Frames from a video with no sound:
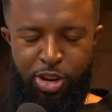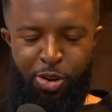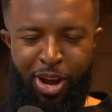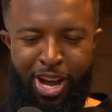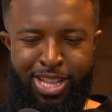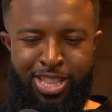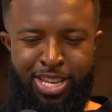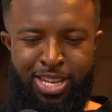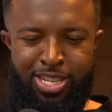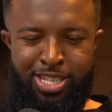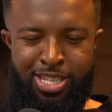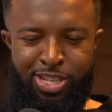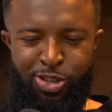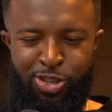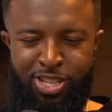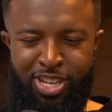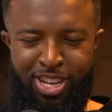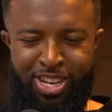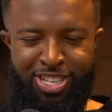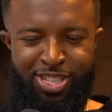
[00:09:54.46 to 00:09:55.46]
I think it's
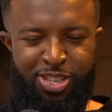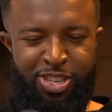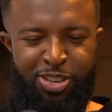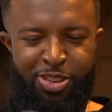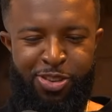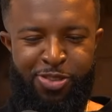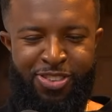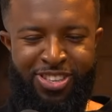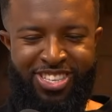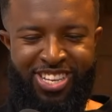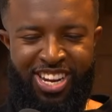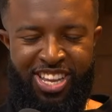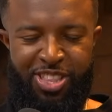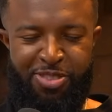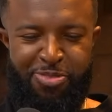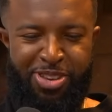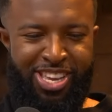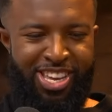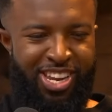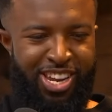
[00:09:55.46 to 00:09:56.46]
interesting because you even said it in
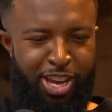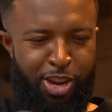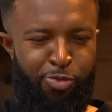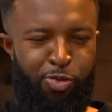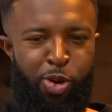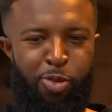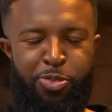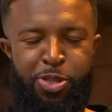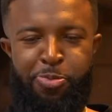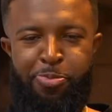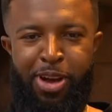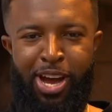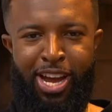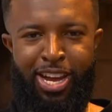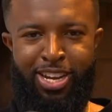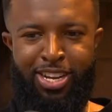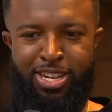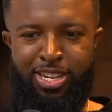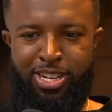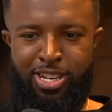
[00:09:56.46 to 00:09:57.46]
the beginning, rob the
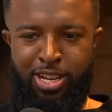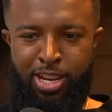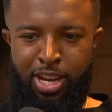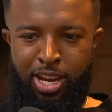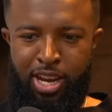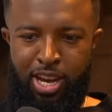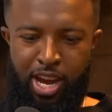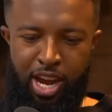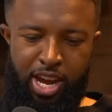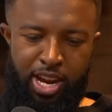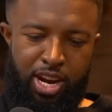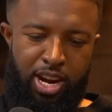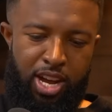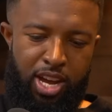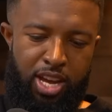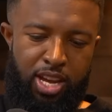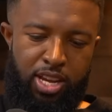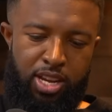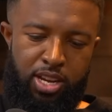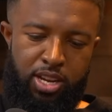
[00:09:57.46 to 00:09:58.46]
bank. And
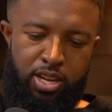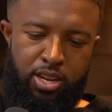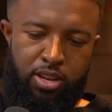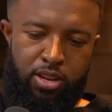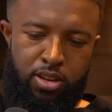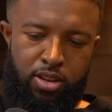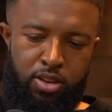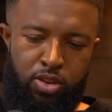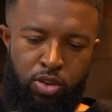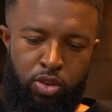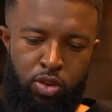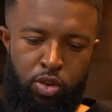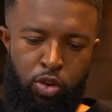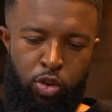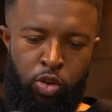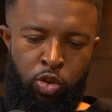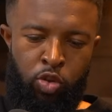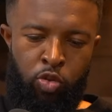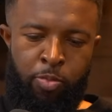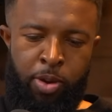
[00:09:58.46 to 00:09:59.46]
like,
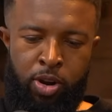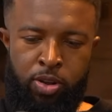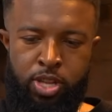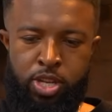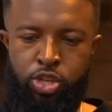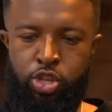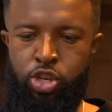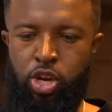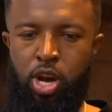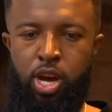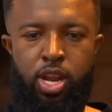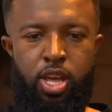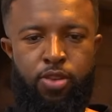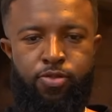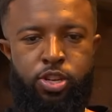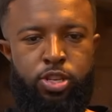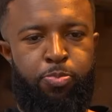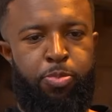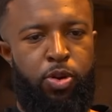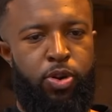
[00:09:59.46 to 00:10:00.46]
you've been on this journey
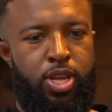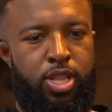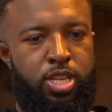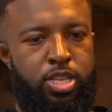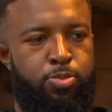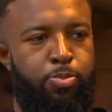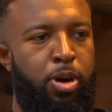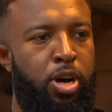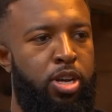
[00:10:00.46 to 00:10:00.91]
of just building this